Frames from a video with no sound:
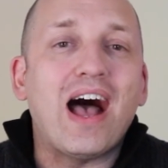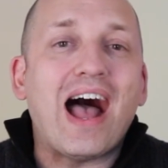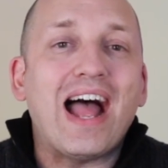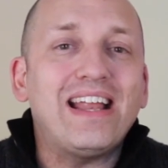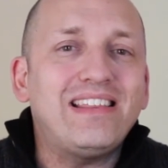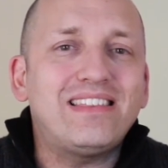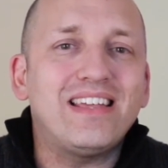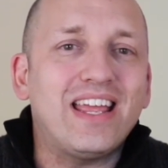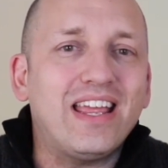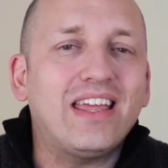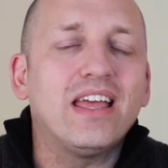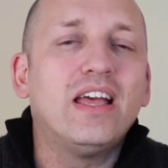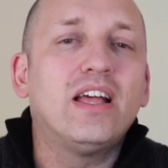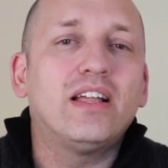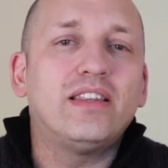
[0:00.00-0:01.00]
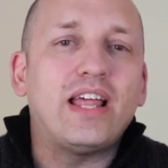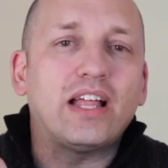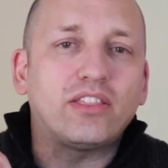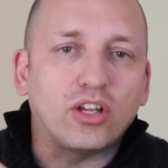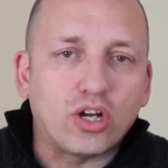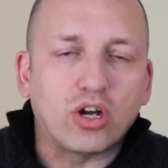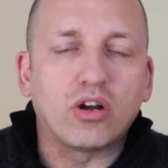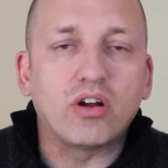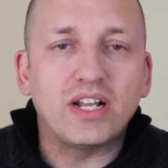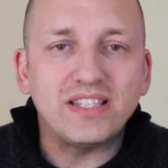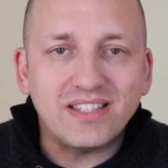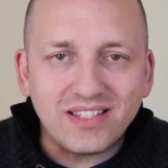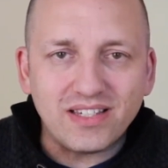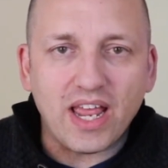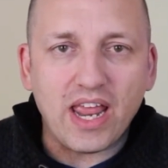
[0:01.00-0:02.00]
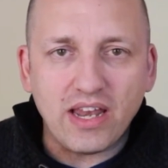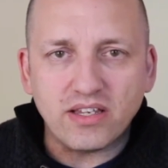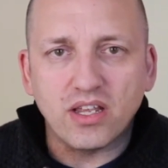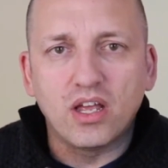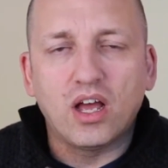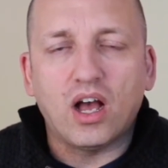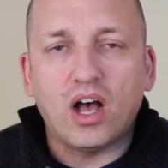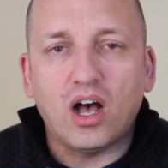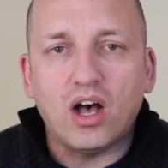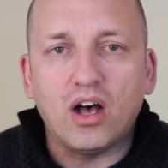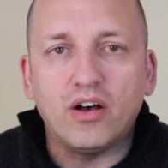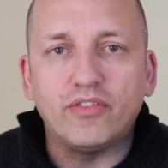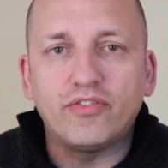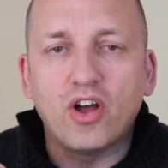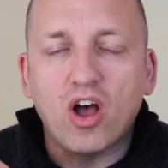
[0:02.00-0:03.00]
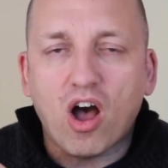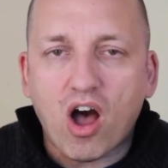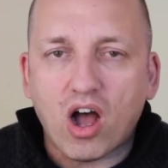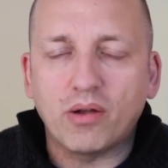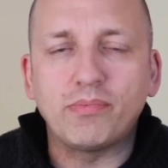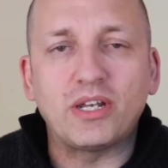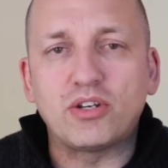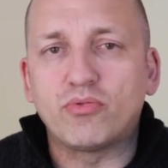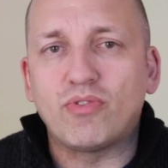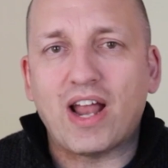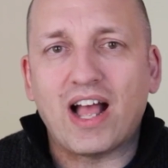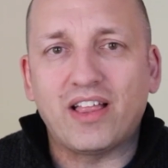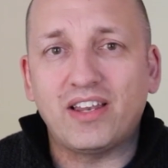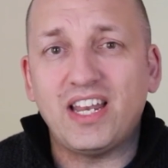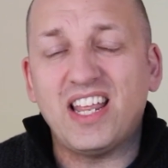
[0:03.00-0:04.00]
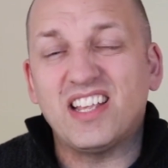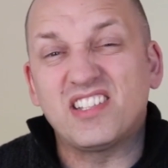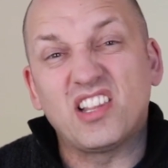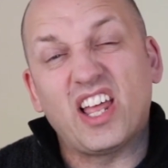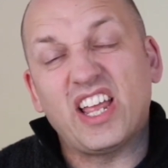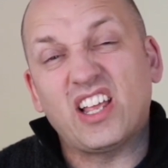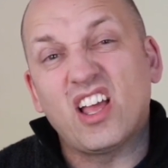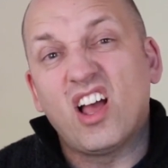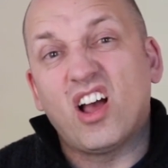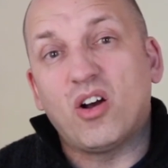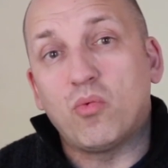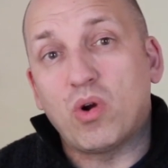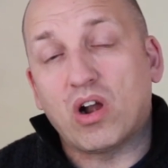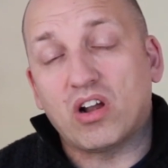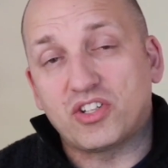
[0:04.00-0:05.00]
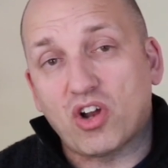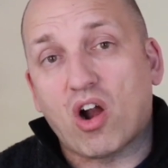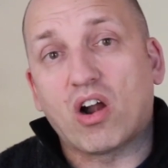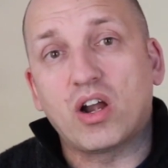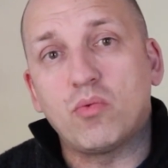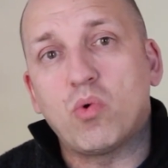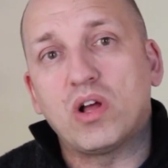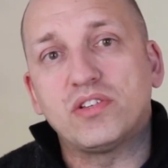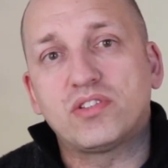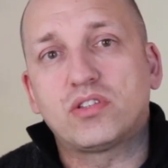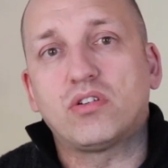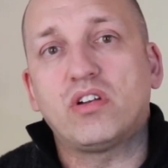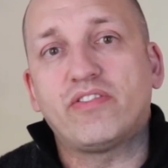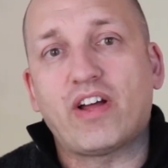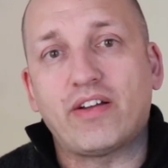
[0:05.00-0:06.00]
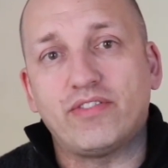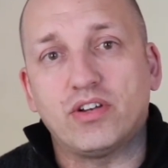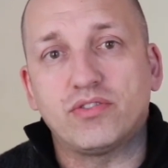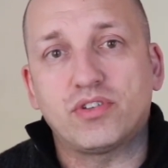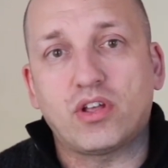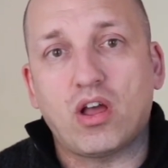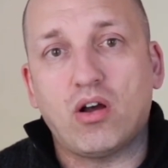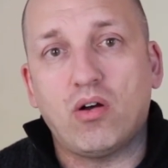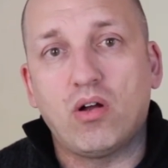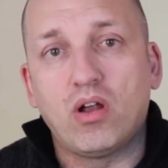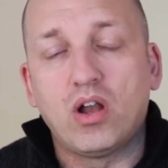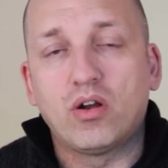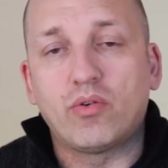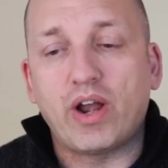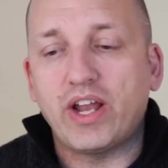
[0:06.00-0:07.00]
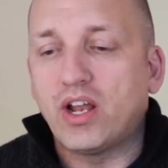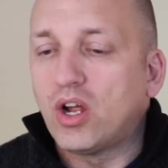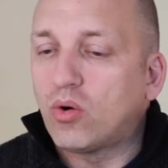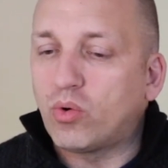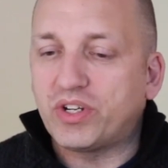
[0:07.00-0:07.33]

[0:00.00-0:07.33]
I think that the current state of augmented reality is like where Atari was 35 years ago, right?